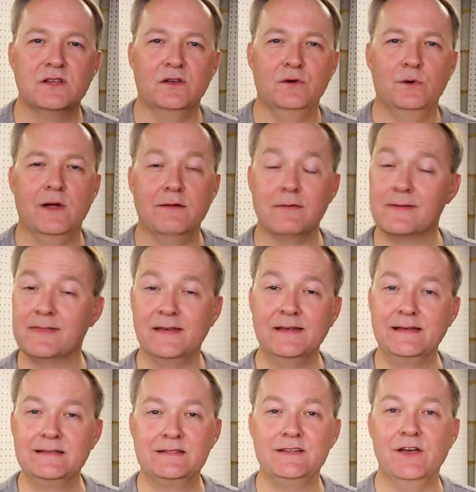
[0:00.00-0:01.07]
so
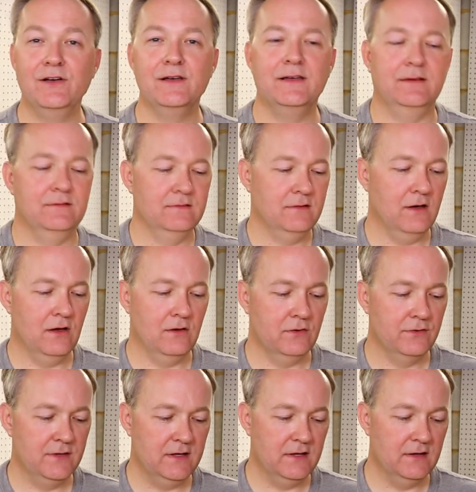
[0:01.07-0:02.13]
everything is done.
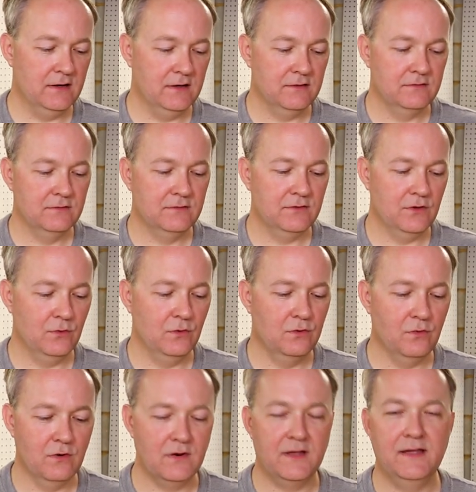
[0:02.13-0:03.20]
All the, uh, the
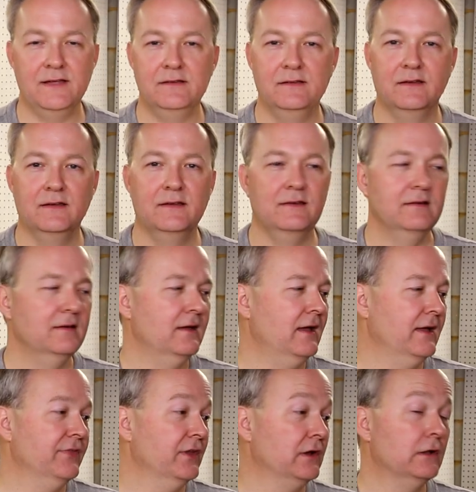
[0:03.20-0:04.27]
woodworking
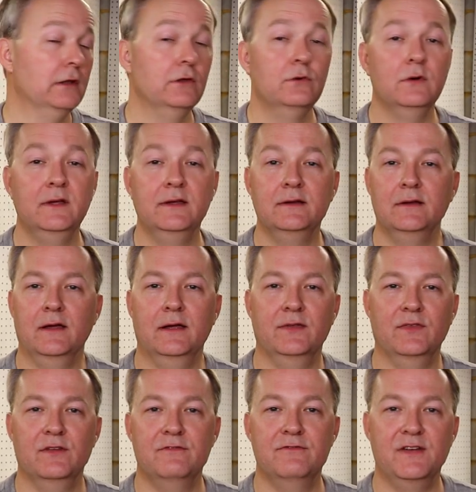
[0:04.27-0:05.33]
and the gluing
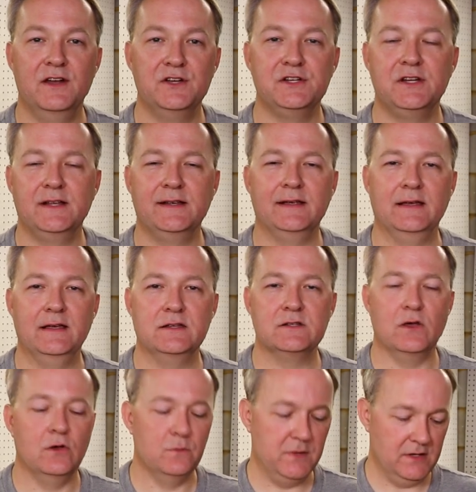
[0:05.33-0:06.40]
and the finishing
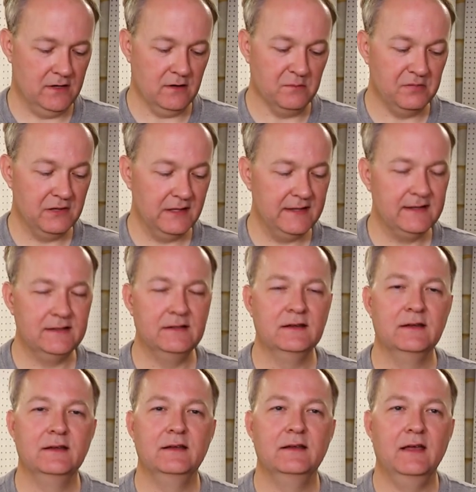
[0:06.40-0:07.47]
has all been completed.
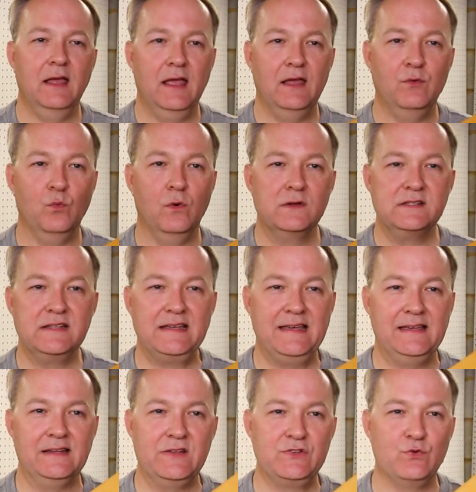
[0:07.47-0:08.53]
And once
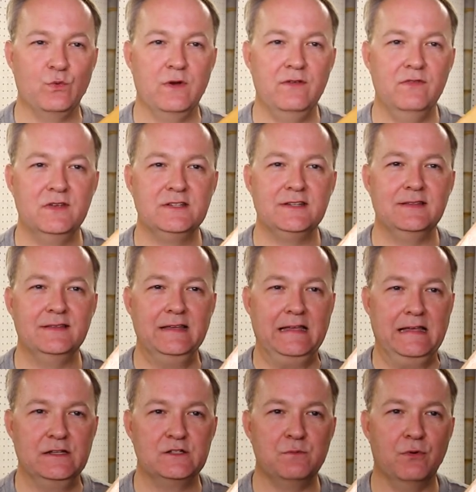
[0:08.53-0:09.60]
again, let's revisit the
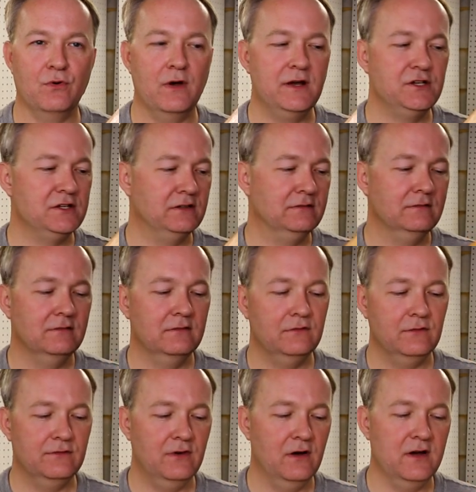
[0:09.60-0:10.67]
inspiration.
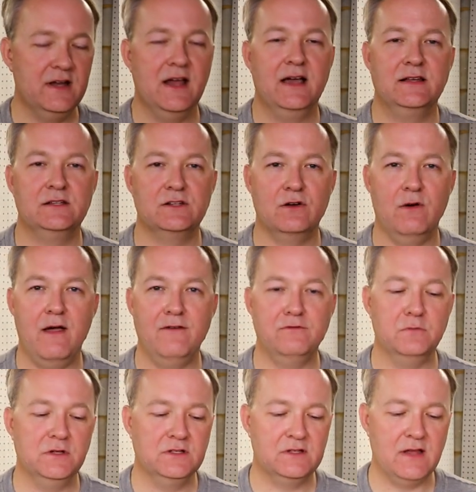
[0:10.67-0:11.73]
Very nice
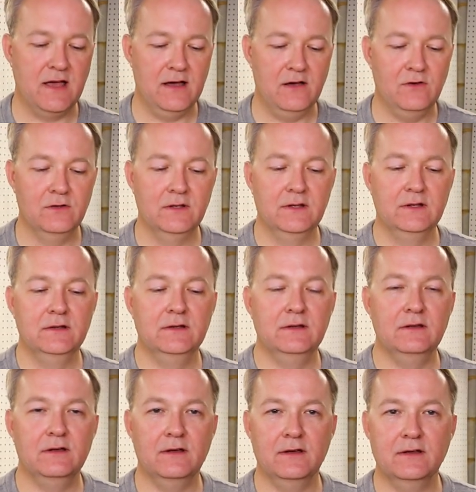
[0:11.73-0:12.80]
craftsman style
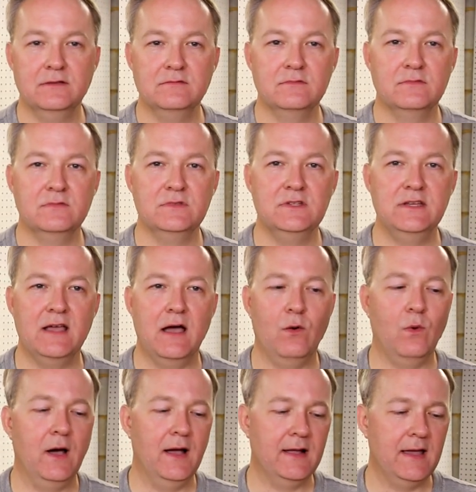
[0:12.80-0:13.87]
uh,
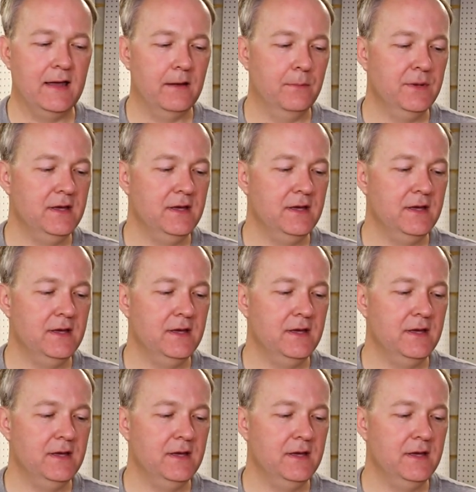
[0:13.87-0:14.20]
DIY kind of